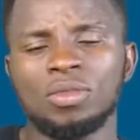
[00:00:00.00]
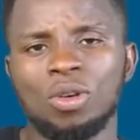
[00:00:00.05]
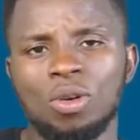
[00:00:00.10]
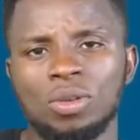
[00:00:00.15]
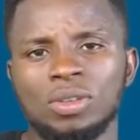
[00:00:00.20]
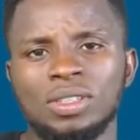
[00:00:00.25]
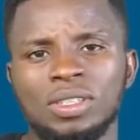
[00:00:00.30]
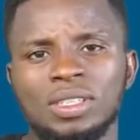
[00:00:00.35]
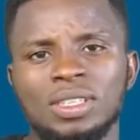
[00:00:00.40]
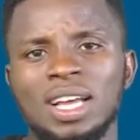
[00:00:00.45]

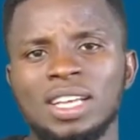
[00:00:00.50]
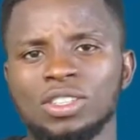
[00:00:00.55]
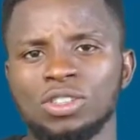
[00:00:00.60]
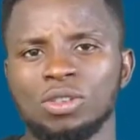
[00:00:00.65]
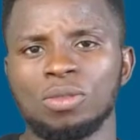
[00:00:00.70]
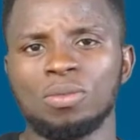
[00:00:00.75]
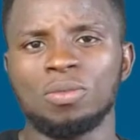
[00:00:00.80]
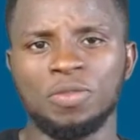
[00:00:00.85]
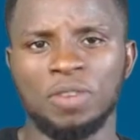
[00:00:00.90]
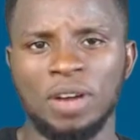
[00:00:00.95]
consider
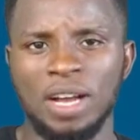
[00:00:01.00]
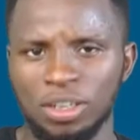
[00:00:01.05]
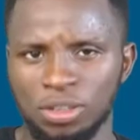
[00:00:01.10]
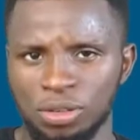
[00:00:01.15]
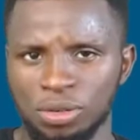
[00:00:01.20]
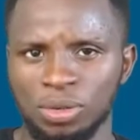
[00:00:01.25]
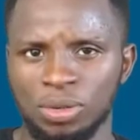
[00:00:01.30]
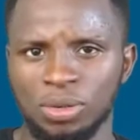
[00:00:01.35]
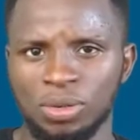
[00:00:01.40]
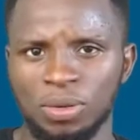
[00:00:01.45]
some
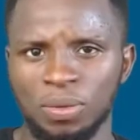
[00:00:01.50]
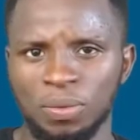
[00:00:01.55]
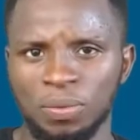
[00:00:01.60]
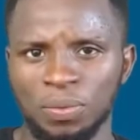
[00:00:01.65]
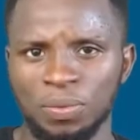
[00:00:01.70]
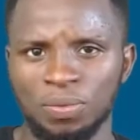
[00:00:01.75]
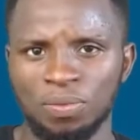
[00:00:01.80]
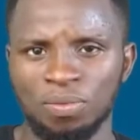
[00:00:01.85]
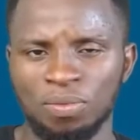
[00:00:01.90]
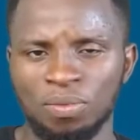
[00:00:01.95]
values.
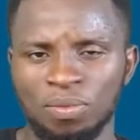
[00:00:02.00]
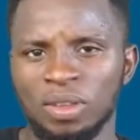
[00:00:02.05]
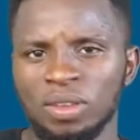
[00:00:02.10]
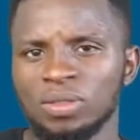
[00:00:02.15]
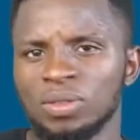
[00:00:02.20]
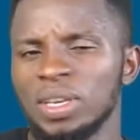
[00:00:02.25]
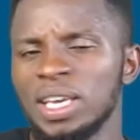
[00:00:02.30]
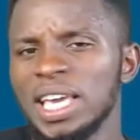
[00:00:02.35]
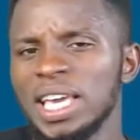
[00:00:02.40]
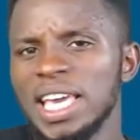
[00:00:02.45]

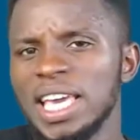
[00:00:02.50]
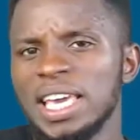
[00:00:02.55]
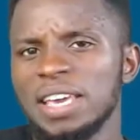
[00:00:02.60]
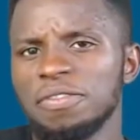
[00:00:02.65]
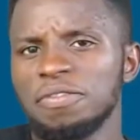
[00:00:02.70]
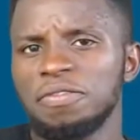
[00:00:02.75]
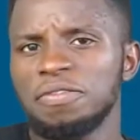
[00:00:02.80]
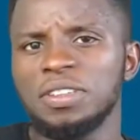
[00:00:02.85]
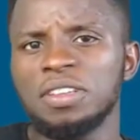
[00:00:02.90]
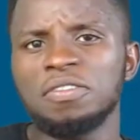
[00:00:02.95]

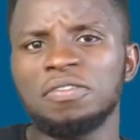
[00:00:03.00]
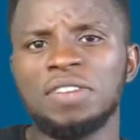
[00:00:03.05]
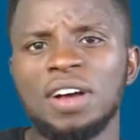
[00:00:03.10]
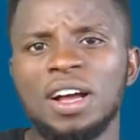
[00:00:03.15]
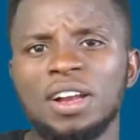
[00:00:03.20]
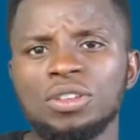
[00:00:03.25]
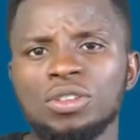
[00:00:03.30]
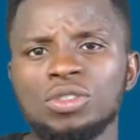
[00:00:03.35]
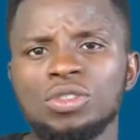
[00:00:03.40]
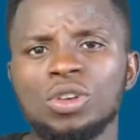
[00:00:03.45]
If the
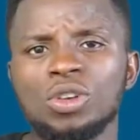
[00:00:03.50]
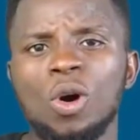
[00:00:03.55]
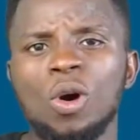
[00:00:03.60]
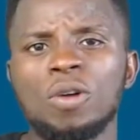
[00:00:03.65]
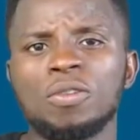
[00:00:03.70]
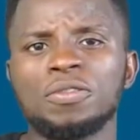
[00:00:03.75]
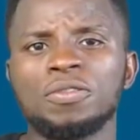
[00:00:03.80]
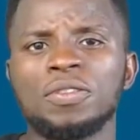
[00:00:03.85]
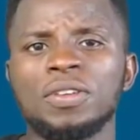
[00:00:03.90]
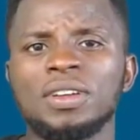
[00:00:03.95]
values
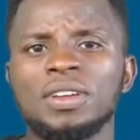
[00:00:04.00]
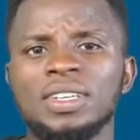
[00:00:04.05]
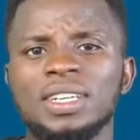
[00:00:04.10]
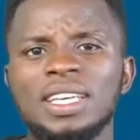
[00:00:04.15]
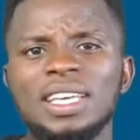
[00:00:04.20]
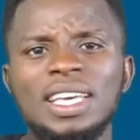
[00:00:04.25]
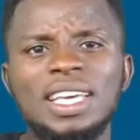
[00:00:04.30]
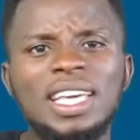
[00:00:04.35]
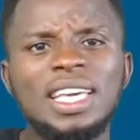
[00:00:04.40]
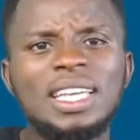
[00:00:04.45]
of
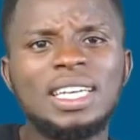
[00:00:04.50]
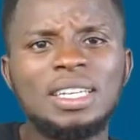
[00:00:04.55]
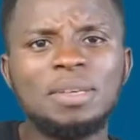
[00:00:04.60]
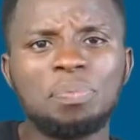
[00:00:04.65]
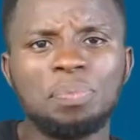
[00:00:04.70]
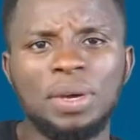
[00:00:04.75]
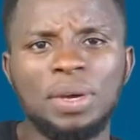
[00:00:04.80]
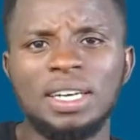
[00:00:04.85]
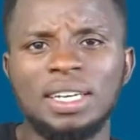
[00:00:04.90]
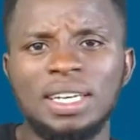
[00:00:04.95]
the
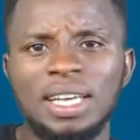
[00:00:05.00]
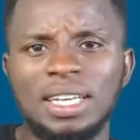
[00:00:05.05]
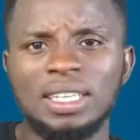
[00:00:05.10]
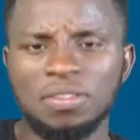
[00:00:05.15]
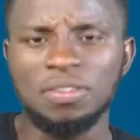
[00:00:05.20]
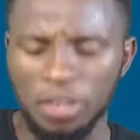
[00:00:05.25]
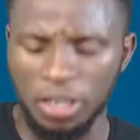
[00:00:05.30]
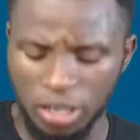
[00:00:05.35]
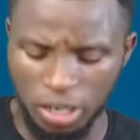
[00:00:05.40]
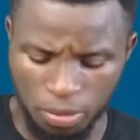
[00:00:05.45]
independent
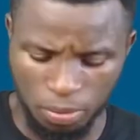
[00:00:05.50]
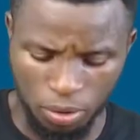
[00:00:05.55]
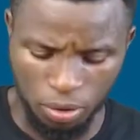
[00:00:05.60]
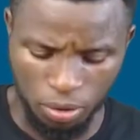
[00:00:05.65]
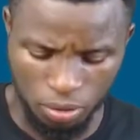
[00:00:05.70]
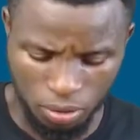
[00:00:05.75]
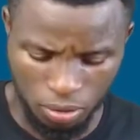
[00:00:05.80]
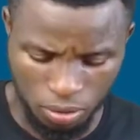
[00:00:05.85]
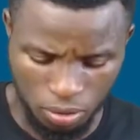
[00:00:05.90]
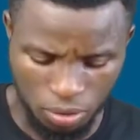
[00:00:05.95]

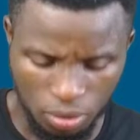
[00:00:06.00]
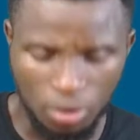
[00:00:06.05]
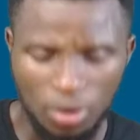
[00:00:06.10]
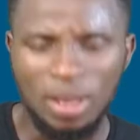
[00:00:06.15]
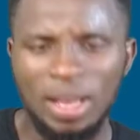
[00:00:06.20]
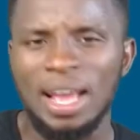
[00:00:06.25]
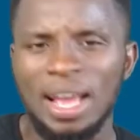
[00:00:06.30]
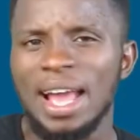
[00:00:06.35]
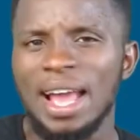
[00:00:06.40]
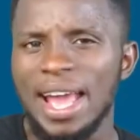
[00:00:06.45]
variable
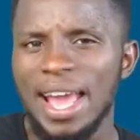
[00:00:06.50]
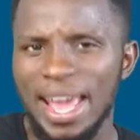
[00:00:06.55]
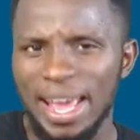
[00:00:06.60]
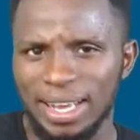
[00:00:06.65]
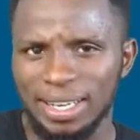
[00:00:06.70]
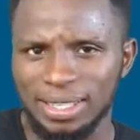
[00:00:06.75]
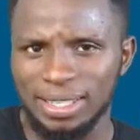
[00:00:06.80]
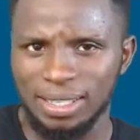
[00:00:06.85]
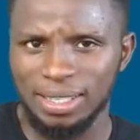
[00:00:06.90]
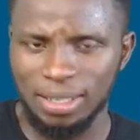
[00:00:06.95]

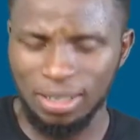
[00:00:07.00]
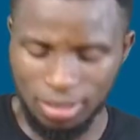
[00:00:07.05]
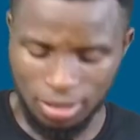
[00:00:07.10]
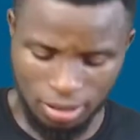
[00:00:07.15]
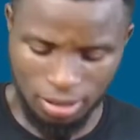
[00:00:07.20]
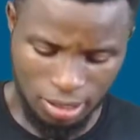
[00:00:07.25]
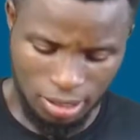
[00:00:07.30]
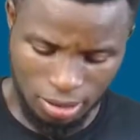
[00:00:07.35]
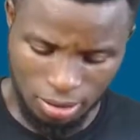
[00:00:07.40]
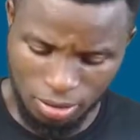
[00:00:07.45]
x,
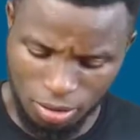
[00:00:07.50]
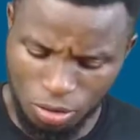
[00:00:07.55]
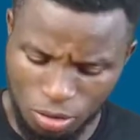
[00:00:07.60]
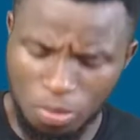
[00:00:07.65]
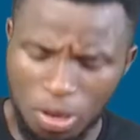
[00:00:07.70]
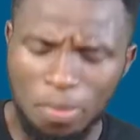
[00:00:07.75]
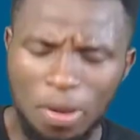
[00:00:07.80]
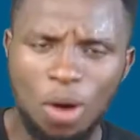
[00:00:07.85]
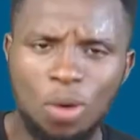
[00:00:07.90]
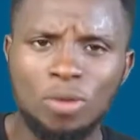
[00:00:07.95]

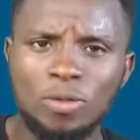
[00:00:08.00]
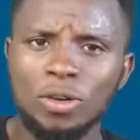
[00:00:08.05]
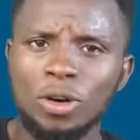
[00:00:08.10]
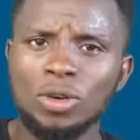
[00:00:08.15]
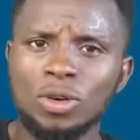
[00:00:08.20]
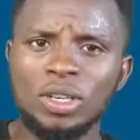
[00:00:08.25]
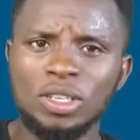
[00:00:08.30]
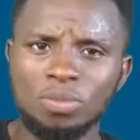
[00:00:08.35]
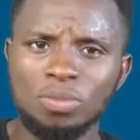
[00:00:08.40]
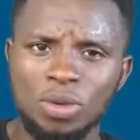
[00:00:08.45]
remember we've
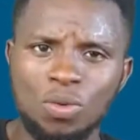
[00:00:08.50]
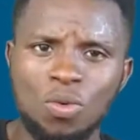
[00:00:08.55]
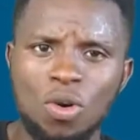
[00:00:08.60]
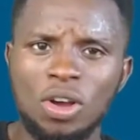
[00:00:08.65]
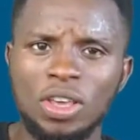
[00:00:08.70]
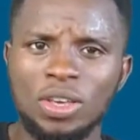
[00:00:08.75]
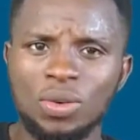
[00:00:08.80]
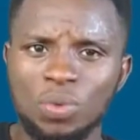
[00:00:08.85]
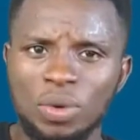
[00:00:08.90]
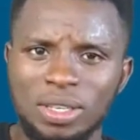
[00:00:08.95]
always been
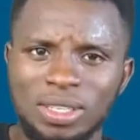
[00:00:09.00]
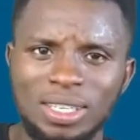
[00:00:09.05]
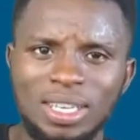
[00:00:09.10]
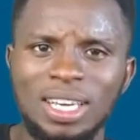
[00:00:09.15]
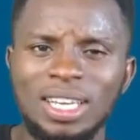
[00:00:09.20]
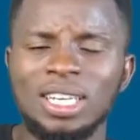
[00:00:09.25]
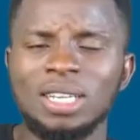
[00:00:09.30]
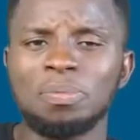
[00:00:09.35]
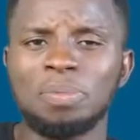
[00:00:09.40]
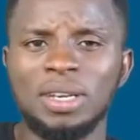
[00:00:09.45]
working with
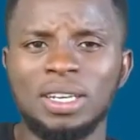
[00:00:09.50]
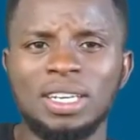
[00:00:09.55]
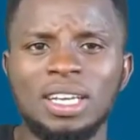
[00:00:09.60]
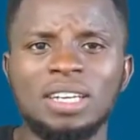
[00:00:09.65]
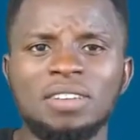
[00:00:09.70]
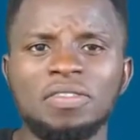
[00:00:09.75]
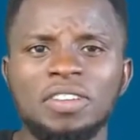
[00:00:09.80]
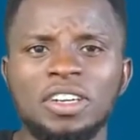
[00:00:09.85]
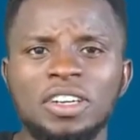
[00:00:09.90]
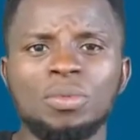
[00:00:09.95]

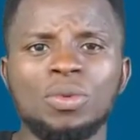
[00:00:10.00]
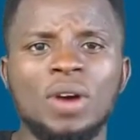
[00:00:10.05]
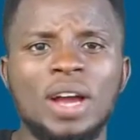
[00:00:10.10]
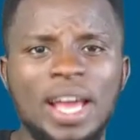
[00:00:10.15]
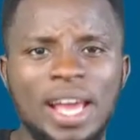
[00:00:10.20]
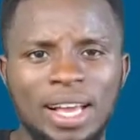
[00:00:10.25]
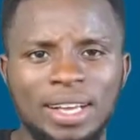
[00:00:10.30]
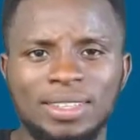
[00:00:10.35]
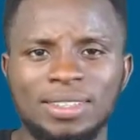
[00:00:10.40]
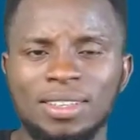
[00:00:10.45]
independent variable
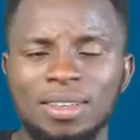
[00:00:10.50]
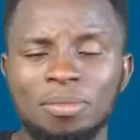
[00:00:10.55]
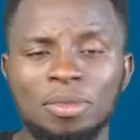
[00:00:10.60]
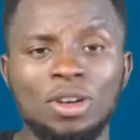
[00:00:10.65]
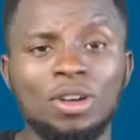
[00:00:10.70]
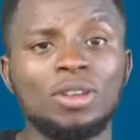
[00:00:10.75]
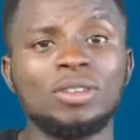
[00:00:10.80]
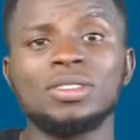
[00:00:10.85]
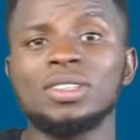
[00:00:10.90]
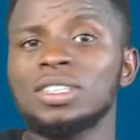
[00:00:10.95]
x
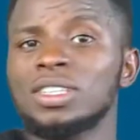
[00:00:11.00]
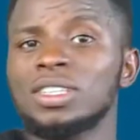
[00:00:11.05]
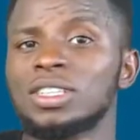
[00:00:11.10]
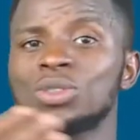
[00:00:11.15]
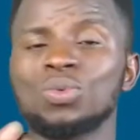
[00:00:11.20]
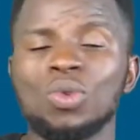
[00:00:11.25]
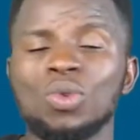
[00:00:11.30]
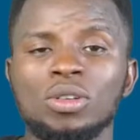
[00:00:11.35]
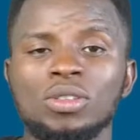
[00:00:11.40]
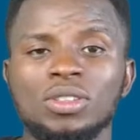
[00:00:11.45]
because this
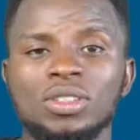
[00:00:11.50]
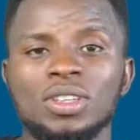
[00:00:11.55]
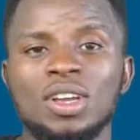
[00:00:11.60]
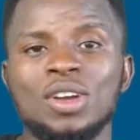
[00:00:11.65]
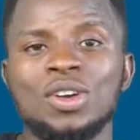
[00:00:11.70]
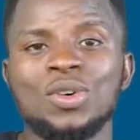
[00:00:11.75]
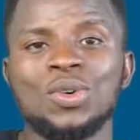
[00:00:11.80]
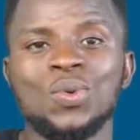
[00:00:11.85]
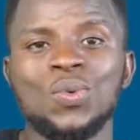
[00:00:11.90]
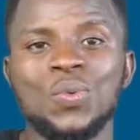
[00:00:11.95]
is what
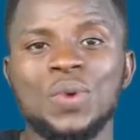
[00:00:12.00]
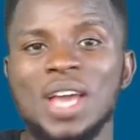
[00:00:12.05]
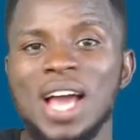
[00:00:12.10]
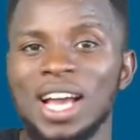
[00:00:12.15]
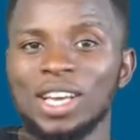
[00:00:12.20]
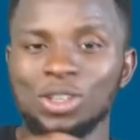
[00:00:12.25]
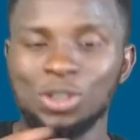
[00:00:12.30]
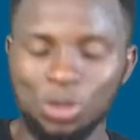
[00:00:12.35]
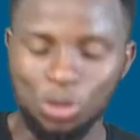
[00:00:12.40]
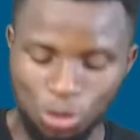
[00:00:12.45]
we
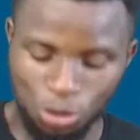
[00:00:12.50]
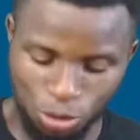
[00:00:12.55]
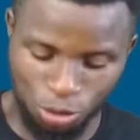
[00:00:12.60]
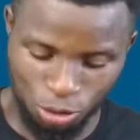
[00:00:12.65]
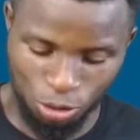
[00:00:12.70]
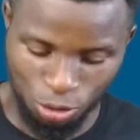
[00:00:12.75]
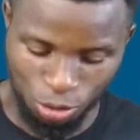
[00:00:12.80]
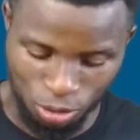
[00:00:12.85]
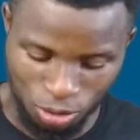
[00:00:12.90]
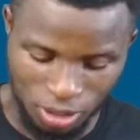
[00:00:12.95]
are
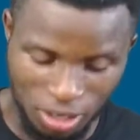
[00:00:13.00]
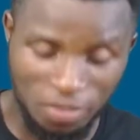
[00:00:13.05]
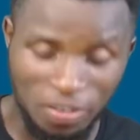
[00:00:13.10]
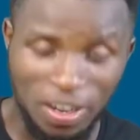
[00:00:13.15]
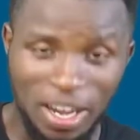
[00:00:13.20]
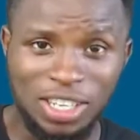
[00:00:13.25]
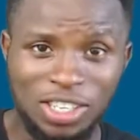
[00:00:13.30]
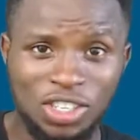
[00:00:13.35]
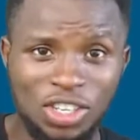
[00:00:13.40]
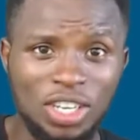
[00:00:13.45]
used to. If
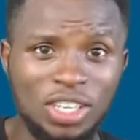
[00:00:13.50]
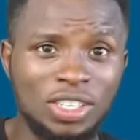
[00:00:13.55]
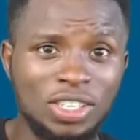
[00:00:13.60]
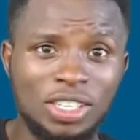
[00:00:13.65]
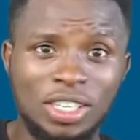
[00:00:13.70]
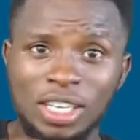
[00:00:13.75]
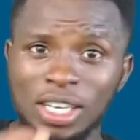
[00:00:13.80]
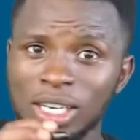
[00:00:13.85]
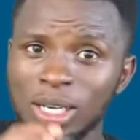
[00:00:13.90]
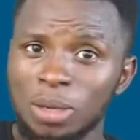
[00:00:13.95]
I
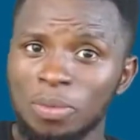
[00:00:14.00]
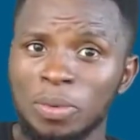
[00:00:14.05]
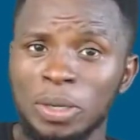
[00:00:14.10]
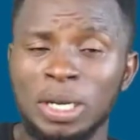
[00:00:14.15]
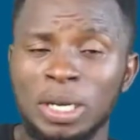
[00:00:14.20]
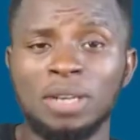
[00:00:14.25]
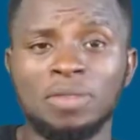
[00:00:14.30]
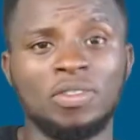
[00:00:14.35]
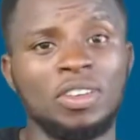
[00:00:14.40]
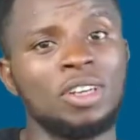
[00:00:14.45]
change the
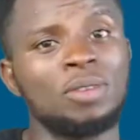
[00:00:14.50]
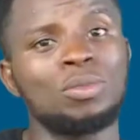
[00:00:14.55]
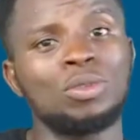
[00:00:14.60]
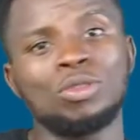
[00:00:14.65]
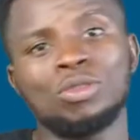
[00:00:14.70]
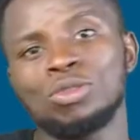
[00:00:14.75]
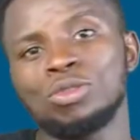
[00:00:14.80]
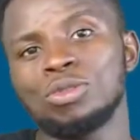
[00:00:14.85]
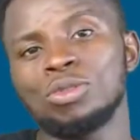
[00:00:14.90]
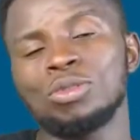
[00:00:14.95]
independent
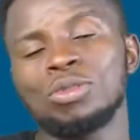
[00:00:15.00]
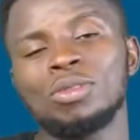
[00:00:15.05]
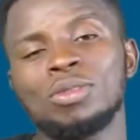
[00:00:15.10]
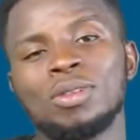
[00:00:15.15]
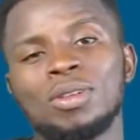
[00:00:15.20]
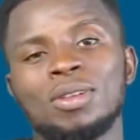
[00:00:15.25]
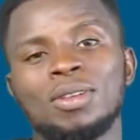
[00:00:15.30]
variable to,